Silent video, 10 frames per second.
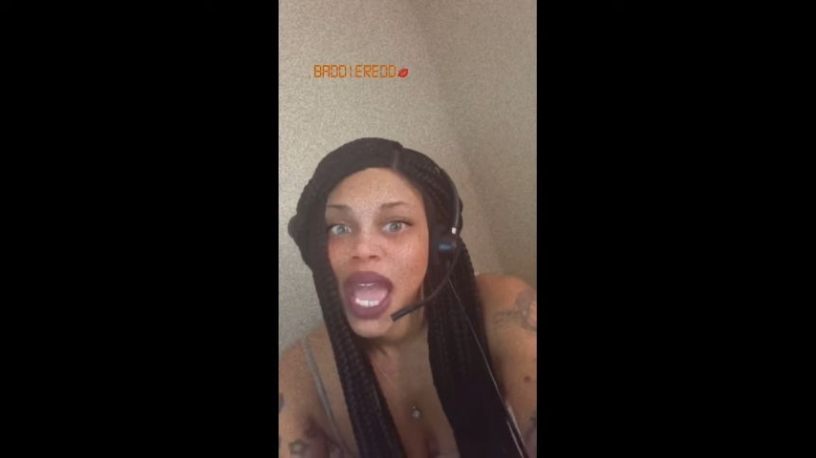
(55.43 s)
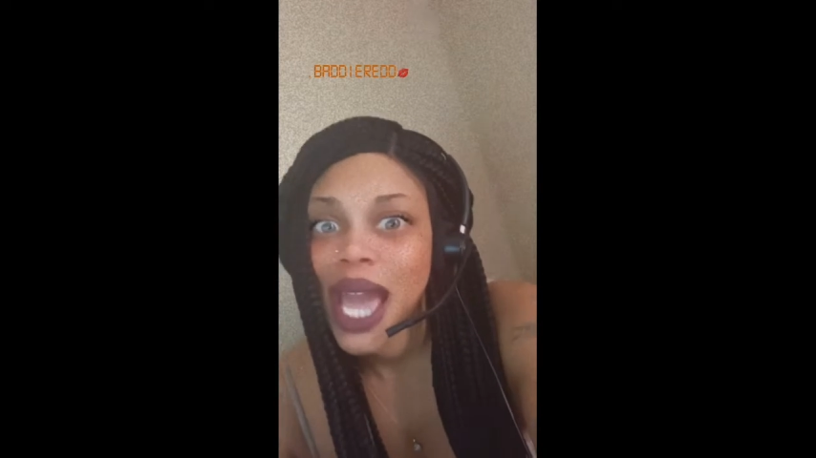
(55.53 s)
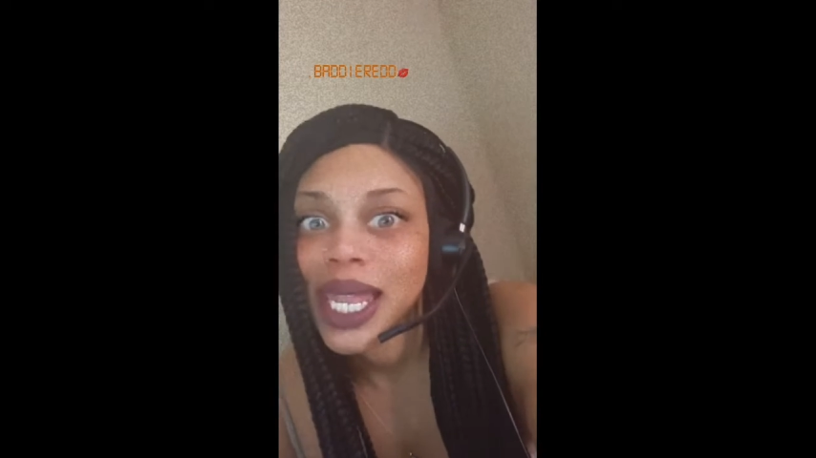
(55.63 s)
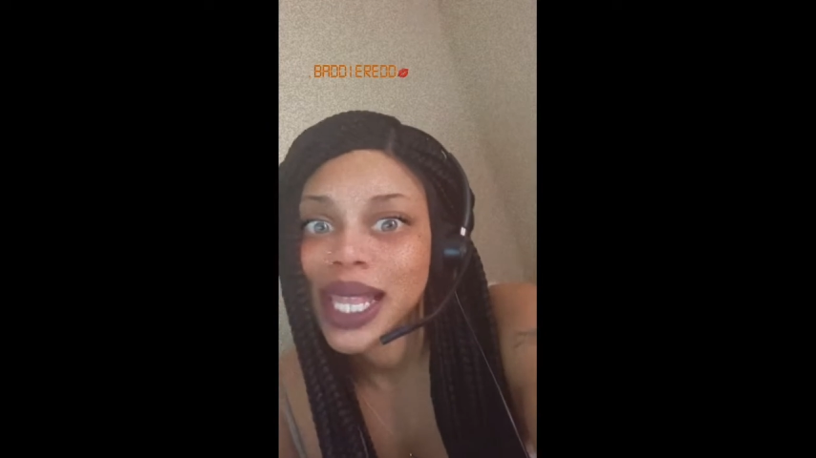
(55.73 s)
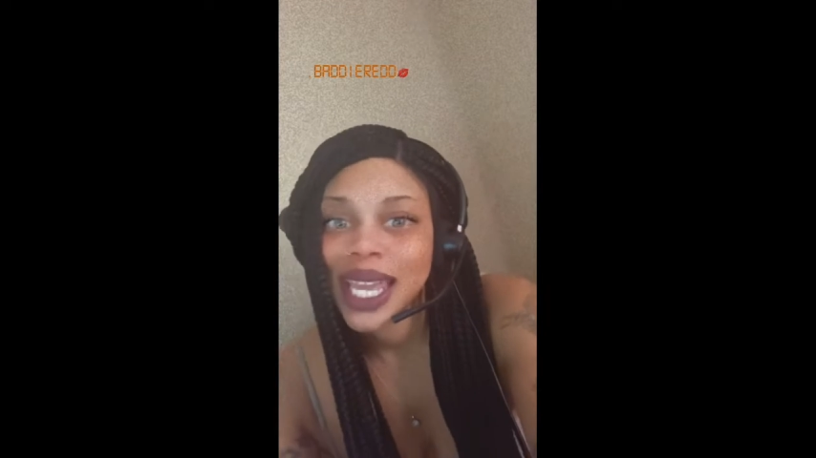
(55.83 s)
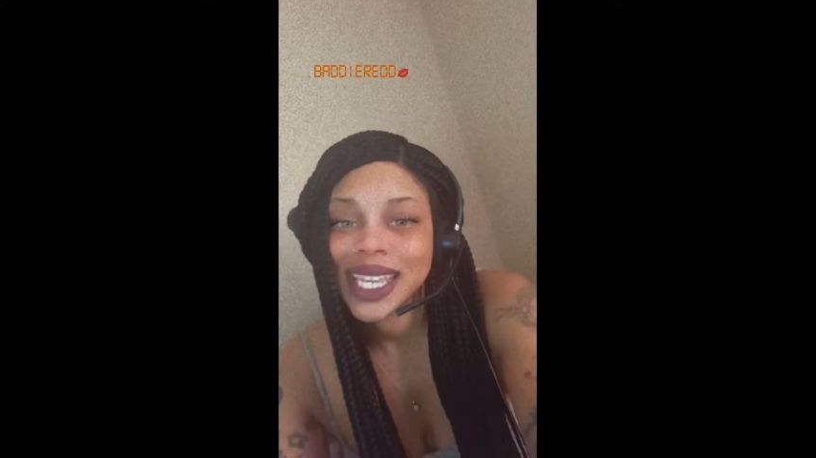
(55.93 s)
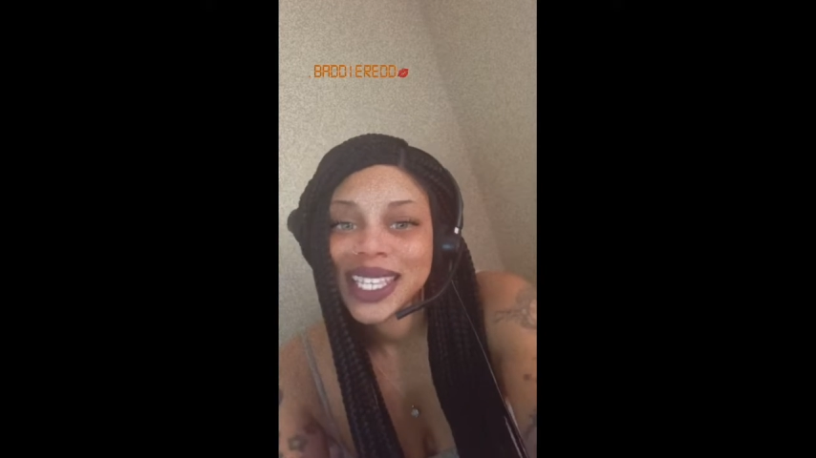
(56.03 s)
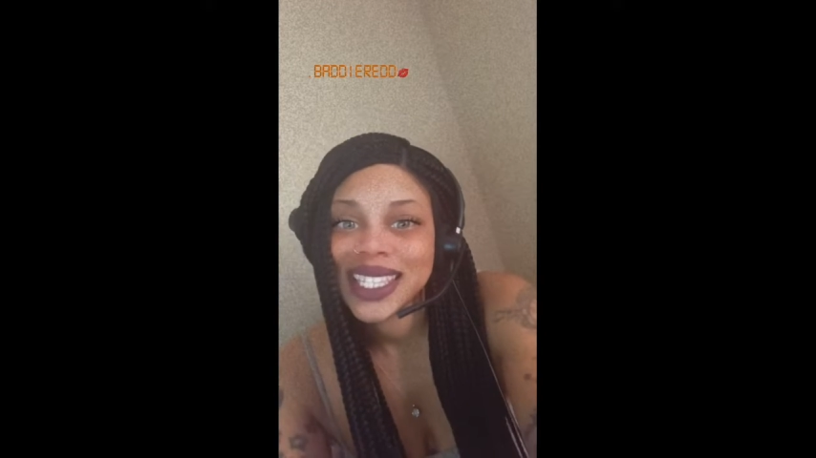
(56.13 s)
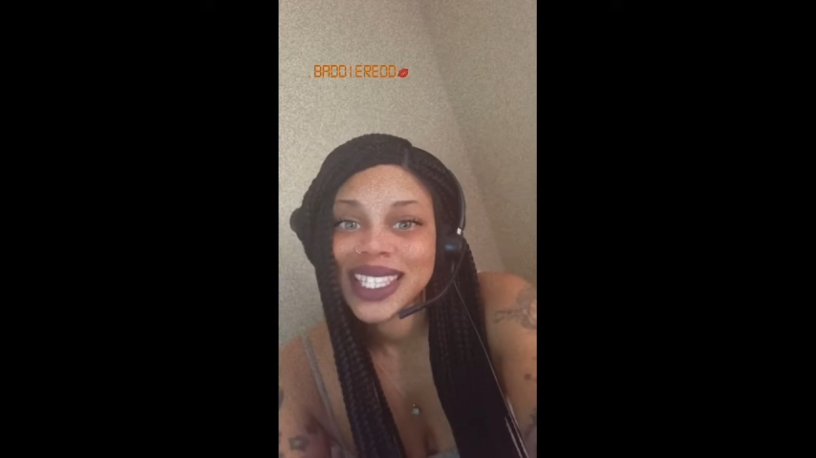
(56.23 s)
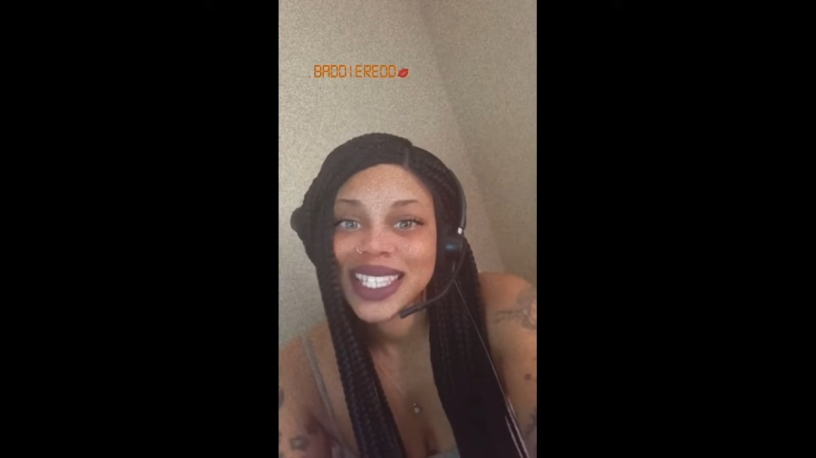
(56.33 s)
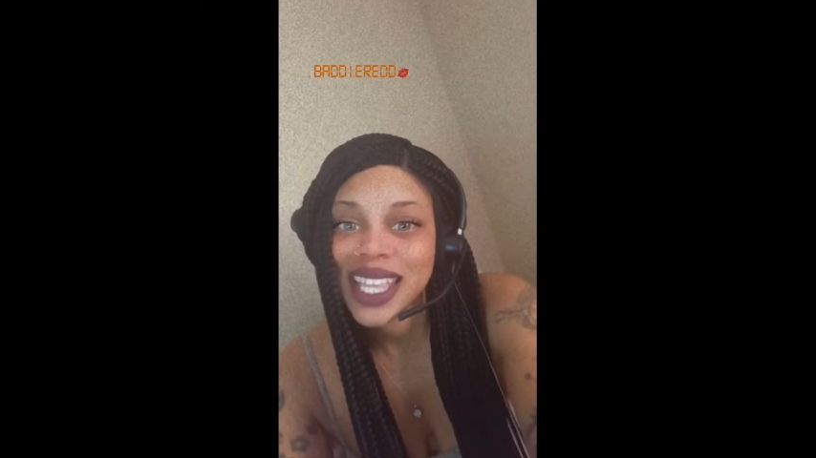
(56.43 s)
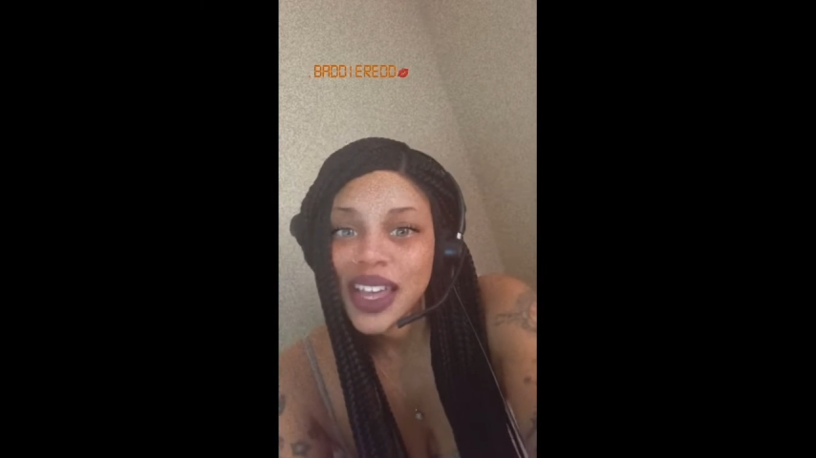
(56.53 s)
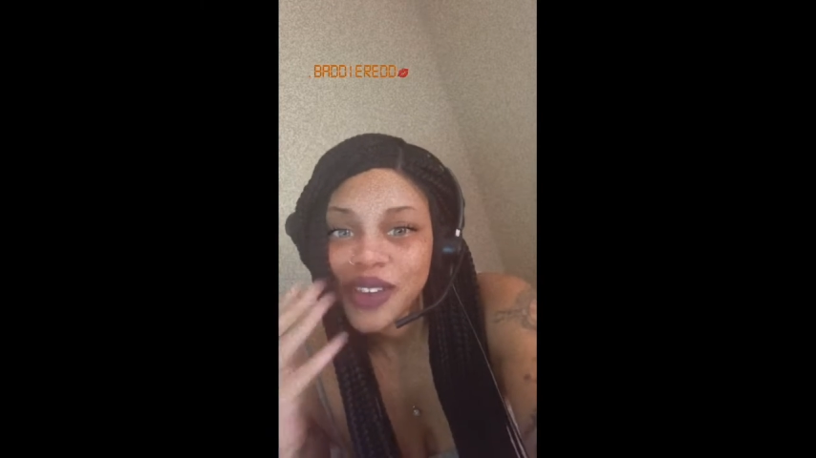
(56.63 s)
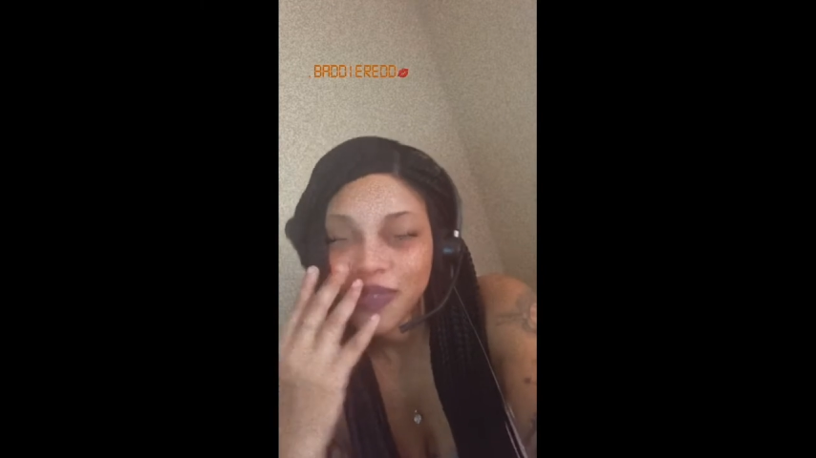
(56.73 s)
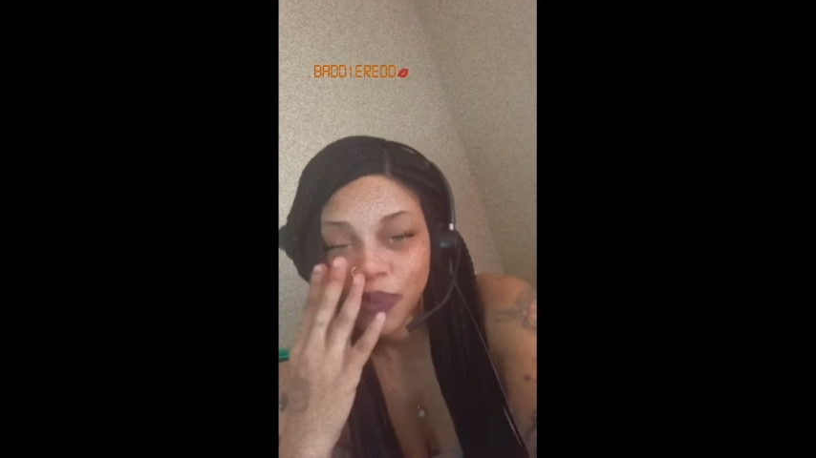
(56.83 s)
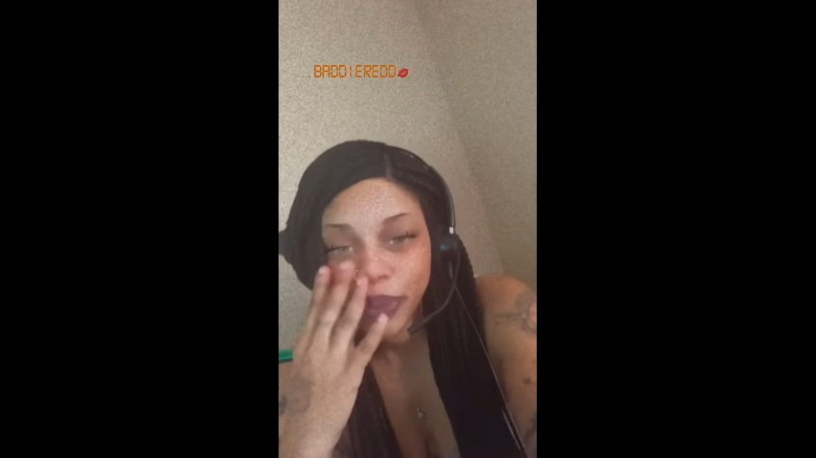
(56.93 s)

I got a lot of good stuff